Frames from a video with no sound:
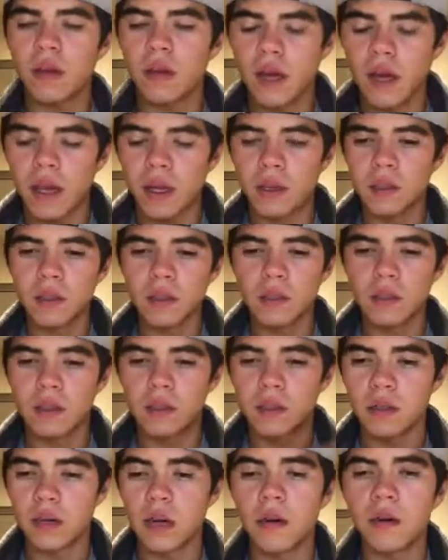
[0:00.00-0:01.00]
axes
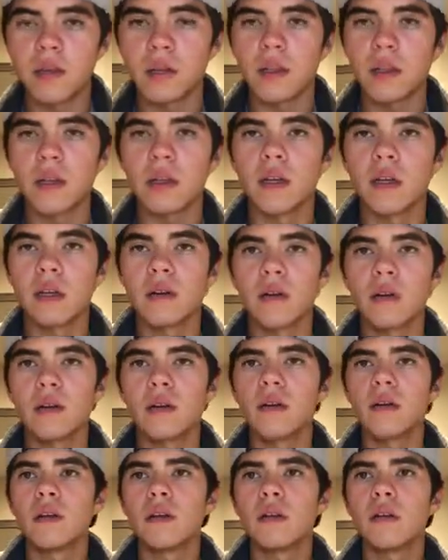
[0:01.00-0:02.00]
are not related at all.